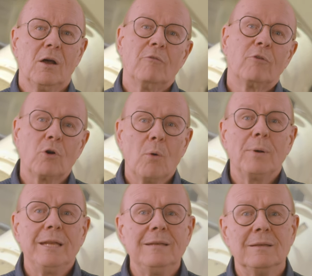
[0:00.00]
For
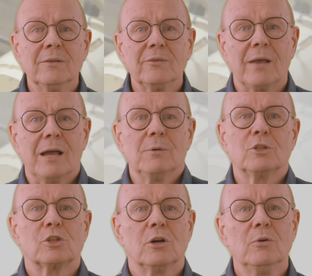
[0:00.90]
completeness, I will
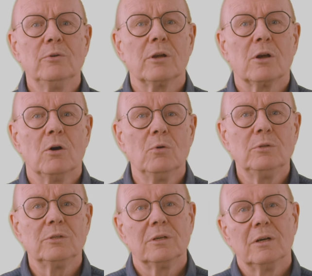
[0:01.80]
show the
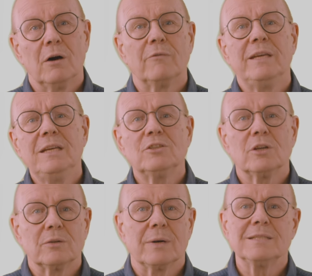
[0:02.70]
code of each
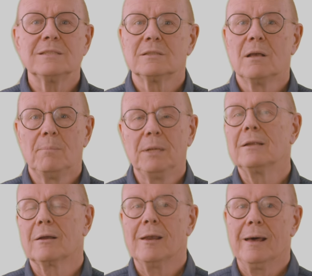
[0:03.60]
address
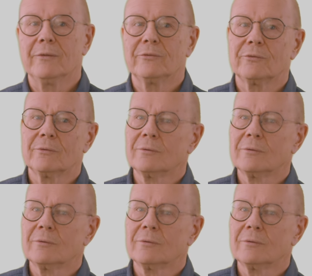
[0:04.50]
builder class.